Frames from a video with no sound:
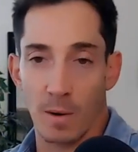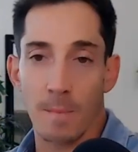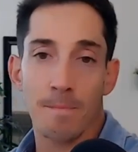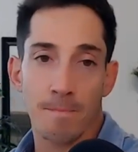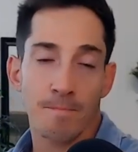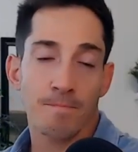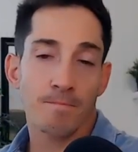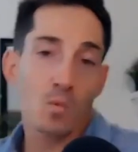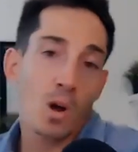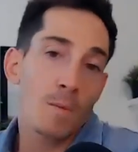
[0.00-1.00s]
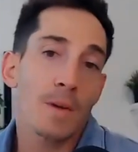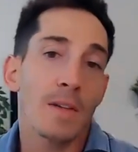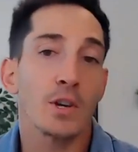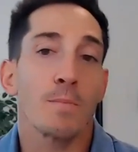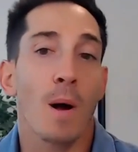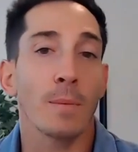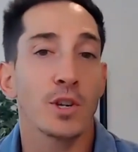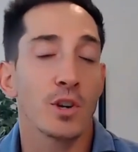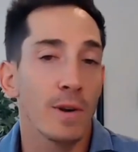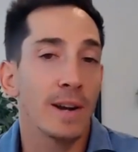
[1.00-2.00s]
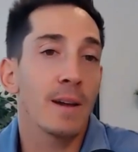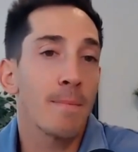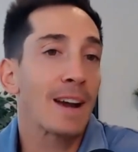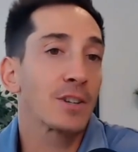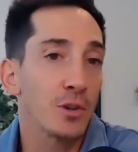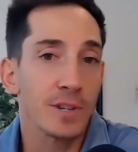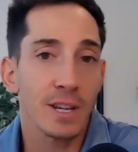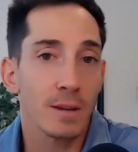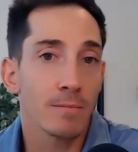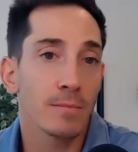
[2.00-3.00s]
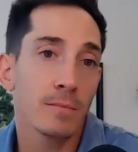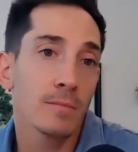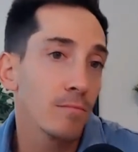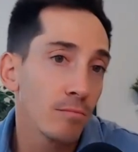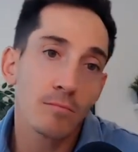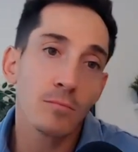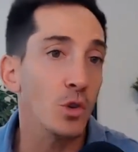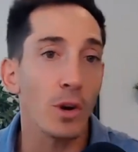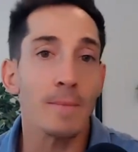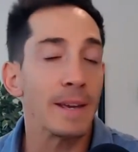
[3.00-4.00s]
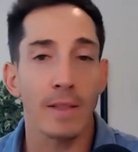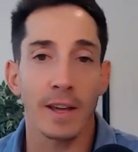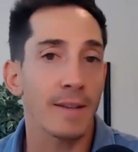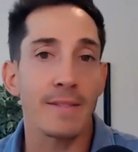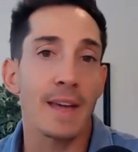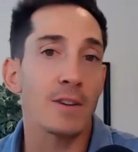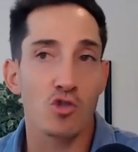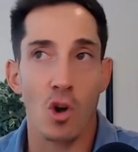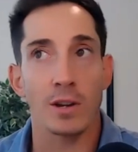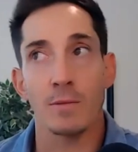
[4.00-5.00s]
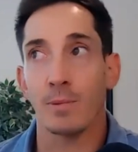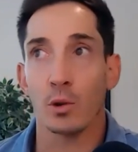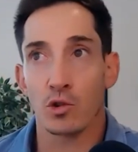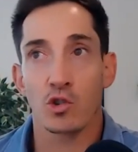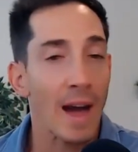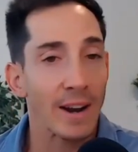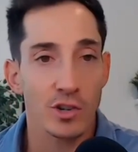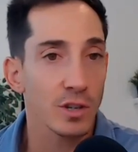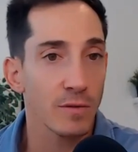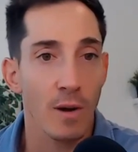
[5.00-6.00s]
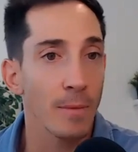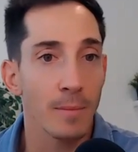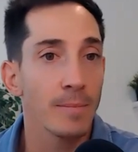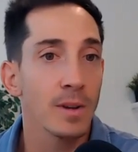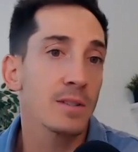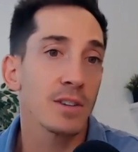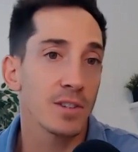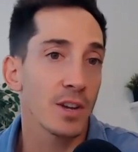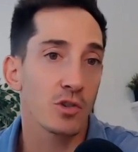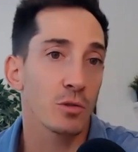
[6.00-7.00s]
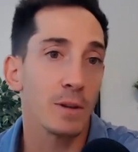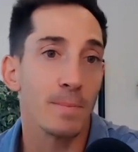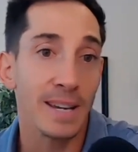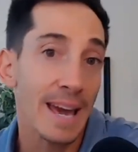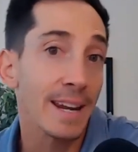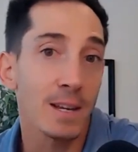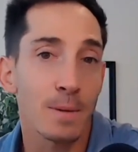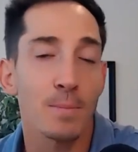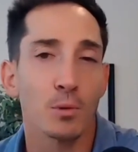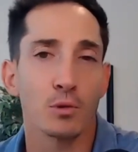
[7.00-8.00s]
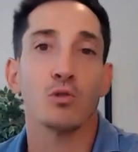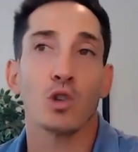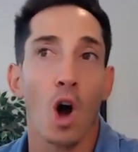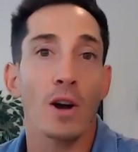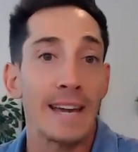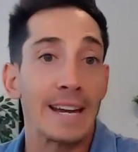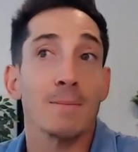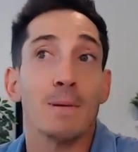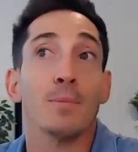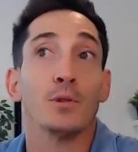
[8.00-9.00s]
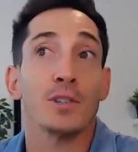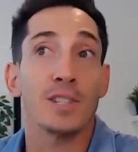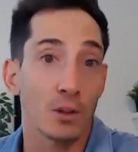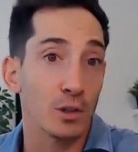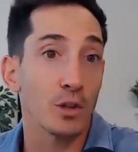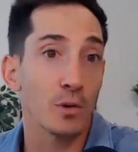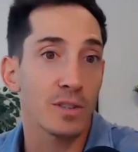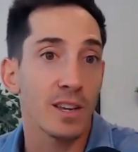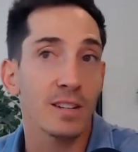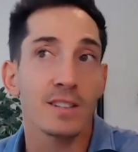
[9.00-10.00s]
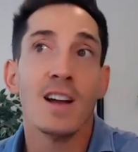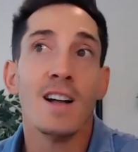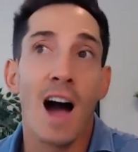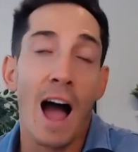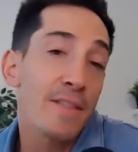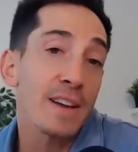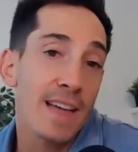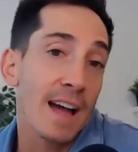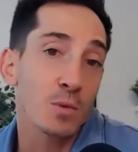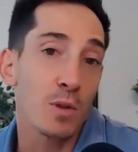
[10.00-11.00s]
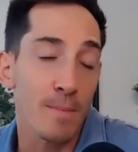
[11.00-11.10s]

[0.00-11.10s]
Yep. Well, I think you're probably curating it back to your team. You know what I mean? Like, and then trying to build strategies from them essentially, but getting people to talk, getting people to tell you those things. I think that's where